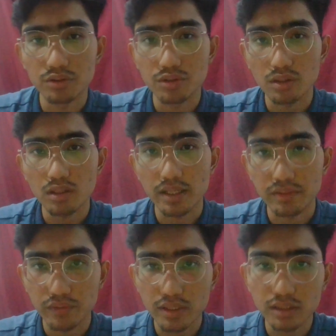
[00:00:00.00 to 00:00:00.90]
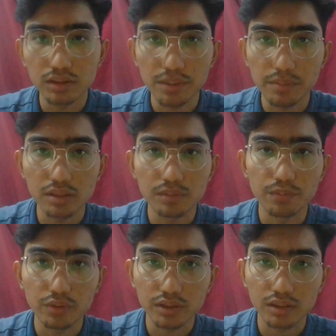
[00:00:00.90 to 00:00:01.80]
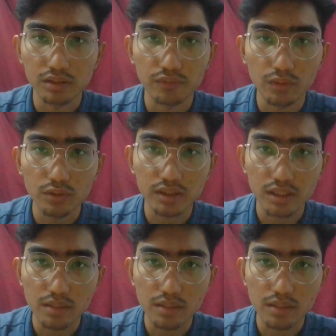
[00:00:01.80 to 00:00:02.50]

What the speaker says: advanced treatment process flow schemes,